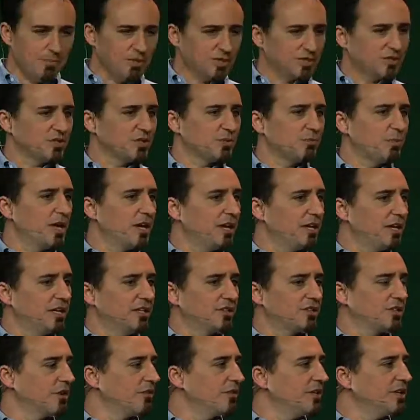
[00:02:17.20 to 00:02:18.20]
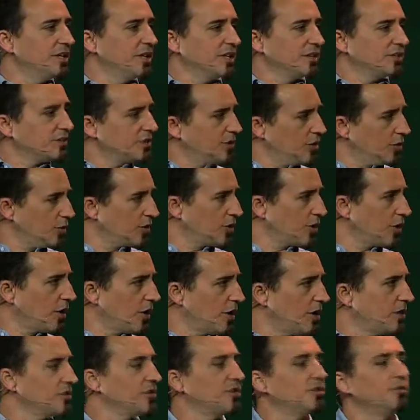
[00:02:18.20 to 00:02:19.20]
it suspended, it's on the disk, no
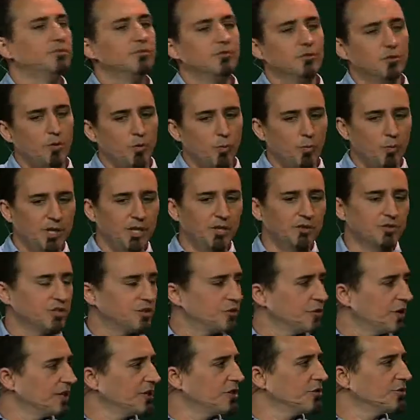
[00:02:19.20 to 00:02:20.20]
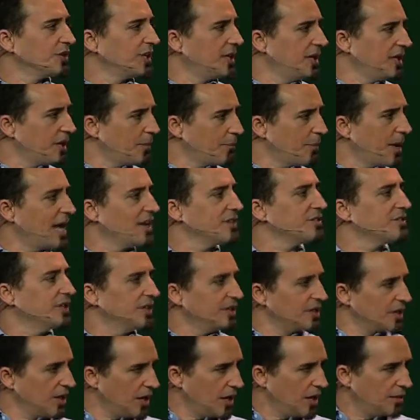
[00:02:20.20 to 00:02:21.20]
charge. We use it during those key capacity
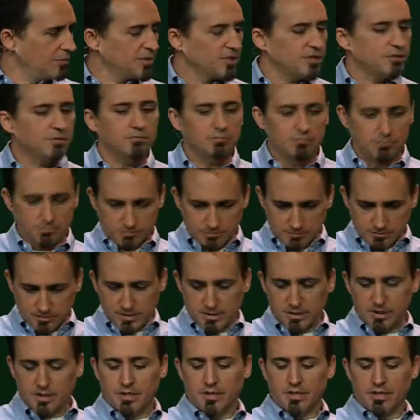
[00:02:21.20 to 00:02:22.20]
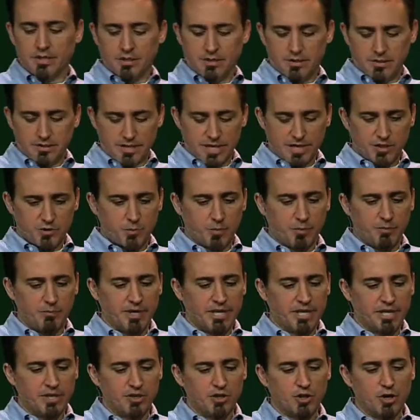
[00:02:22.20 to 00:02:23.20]
times. That's when we
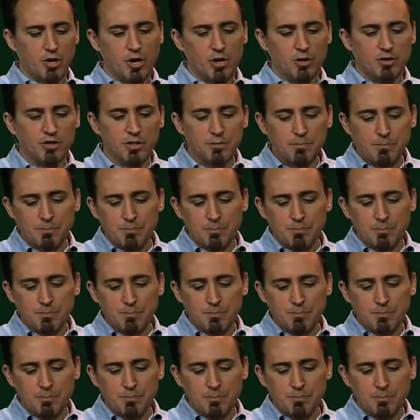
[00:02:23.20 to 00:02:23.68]
get a charge.